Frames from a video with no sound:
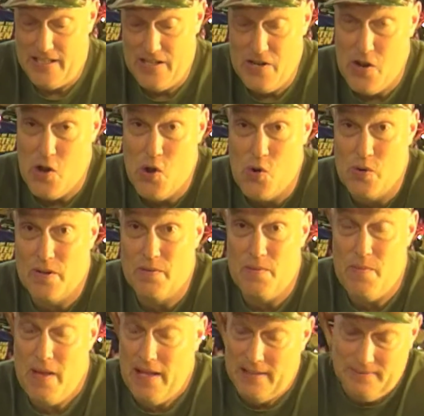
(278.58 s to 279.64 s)
you know, it,
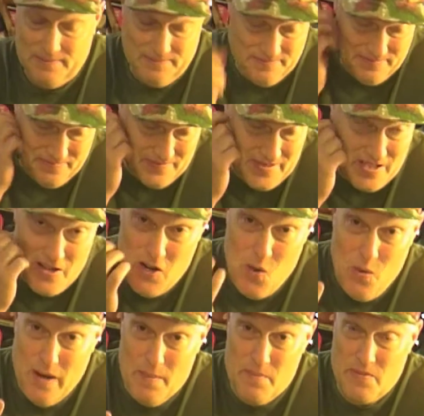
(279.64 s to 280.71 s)
you
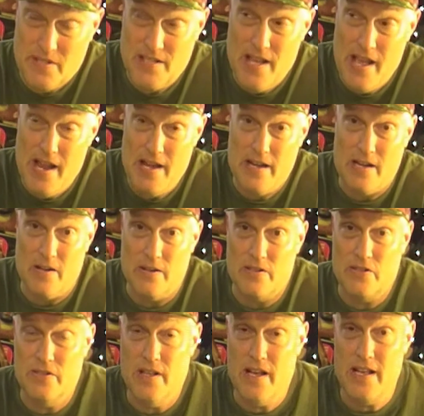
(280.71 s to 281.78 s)
know what I'm saying here.
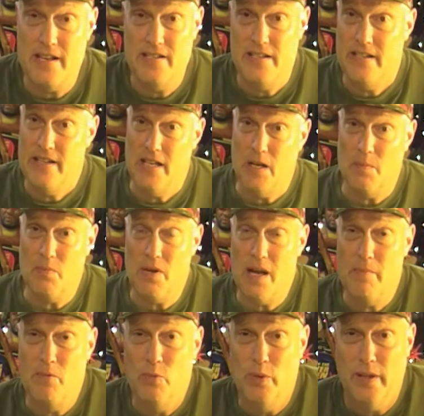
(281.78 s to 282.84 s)
It's not. It didn't help
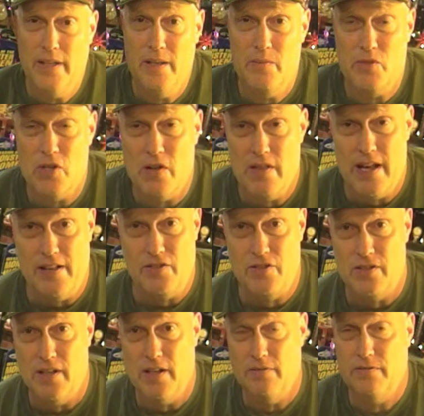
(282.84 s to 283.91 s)
Robin Williams all that
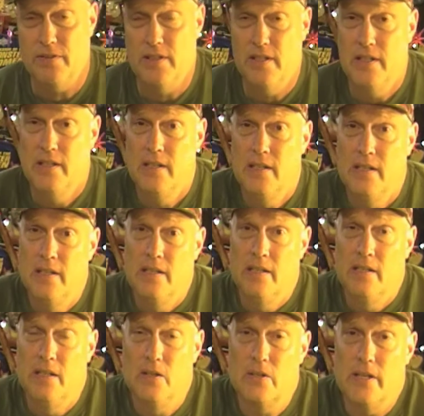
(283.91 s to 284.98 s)
stuff.
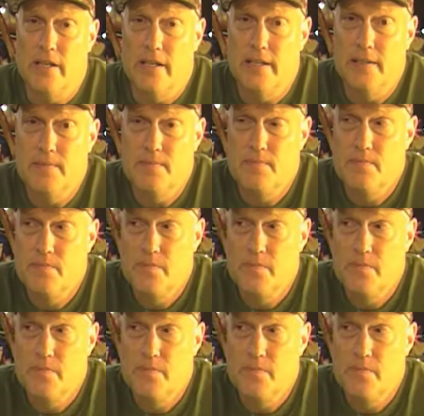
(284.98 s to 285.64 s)
Okay.